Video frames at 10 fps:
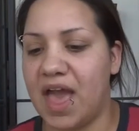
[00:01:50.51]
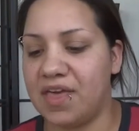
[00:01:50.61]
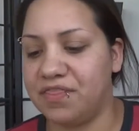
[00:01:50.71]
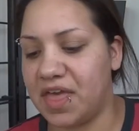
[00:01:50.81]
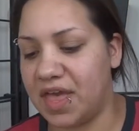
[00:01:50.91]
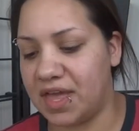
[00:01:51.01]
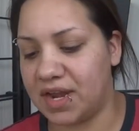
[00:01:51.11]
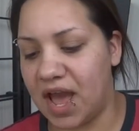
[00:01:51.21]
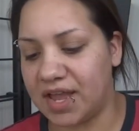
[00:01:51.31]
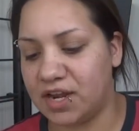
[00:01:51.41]
And then
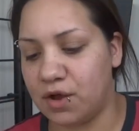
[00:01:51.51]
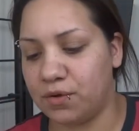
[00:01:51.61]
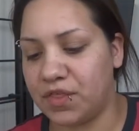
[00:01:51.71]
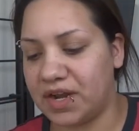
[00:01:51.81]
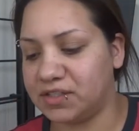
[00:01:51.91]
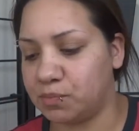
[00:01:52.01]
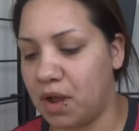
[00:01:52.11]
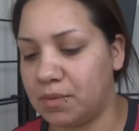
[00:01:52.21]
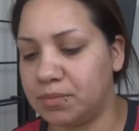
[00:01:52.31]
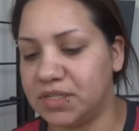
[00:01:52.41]
I know that it's
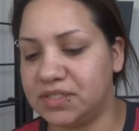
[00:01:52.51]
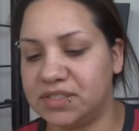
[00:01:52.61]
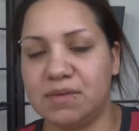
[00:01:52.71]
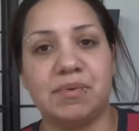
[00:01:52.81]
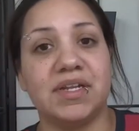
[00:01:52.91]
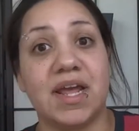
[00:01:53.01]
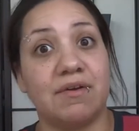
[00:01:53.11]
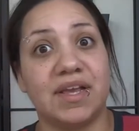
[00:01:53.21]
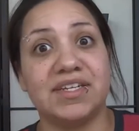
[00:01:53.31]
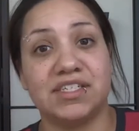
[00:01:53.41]
probably seeping
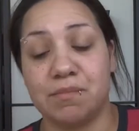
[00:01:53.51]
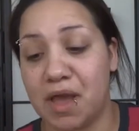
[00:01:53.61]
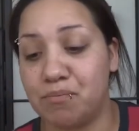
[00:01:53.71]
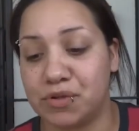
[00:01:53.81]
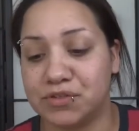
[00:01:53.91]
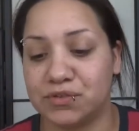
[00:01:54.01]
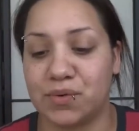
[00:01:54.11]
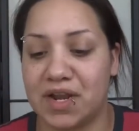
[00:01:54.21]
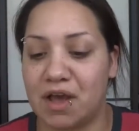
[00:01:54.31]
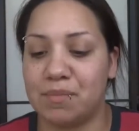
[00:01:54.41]
down into my bristles
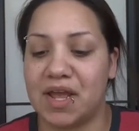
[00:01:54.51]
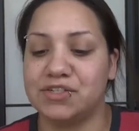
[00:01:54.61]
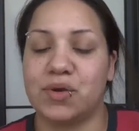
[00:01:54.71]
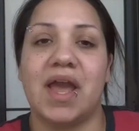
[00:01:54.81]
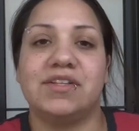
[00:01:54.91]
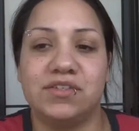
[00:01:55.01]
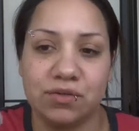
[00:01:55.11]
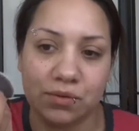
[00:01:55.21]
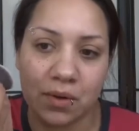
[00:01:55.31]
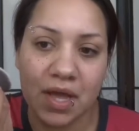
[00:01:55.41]
right now, but I try
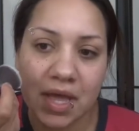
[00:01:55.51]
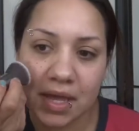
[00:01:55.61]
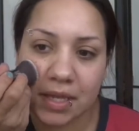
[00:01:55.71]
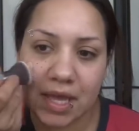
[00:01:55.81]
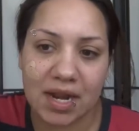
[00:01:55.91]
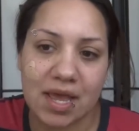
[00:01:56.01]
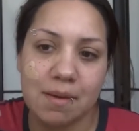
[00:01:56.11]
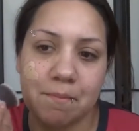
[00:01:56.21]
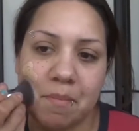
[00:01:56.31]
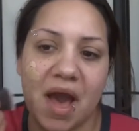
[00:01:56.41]
to get
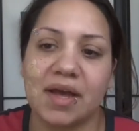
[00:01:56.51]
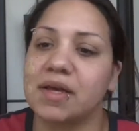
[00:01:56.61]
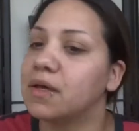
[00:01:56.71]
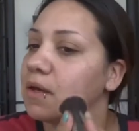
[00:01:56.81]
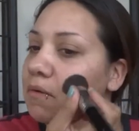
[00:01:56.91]
it back